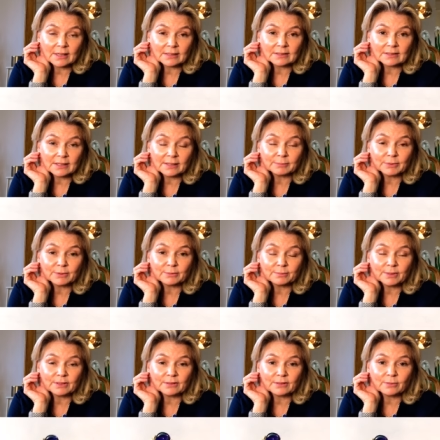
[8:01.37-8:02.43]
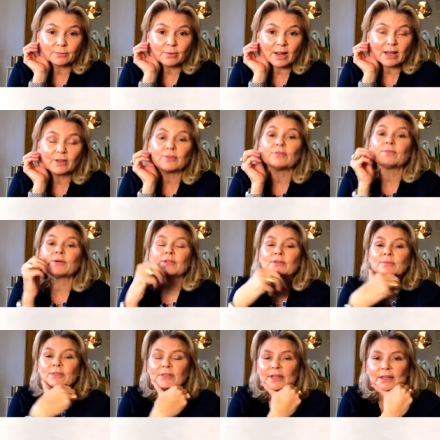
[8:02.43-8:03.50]
and an emerald, but the way you've put
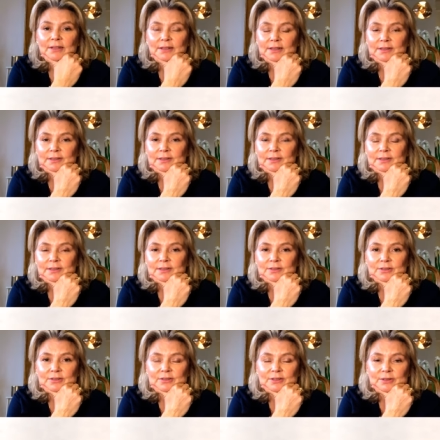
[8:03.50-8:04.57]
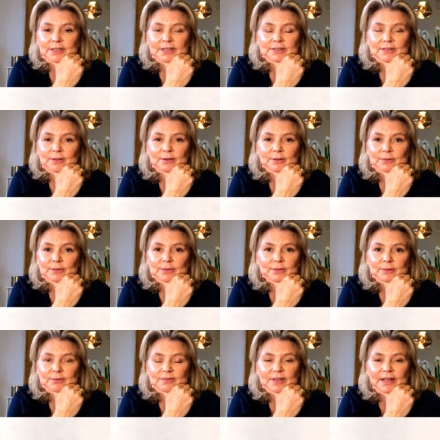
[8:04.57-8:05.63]
them together just creates a whole new
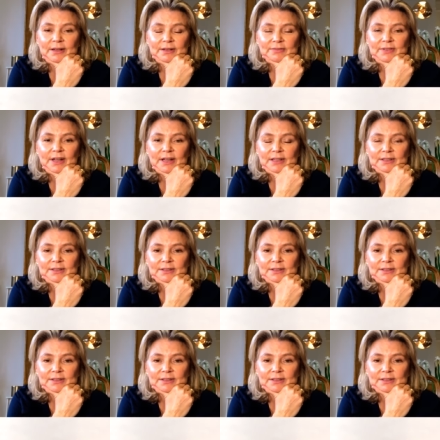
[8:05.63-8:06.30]
effect.